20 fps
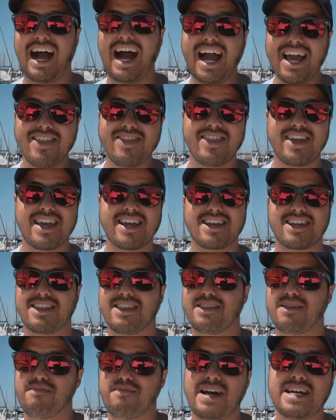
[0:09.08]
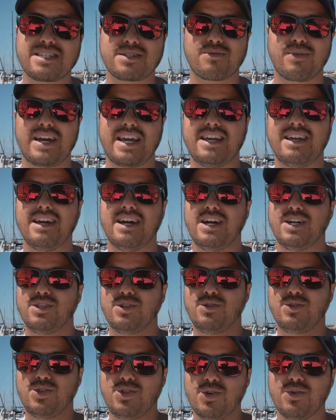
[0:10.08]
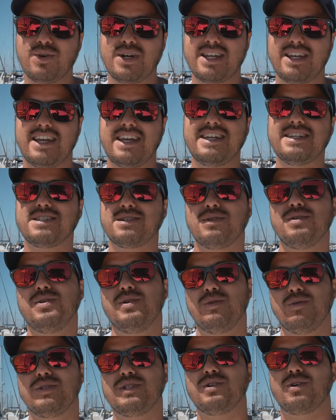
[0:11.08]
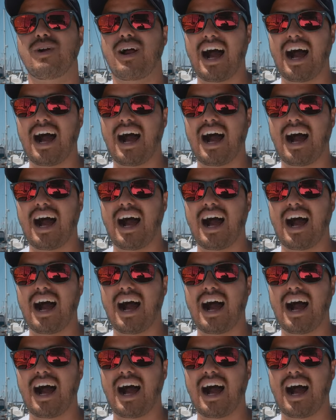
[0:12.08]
I think the best way to do it is to use your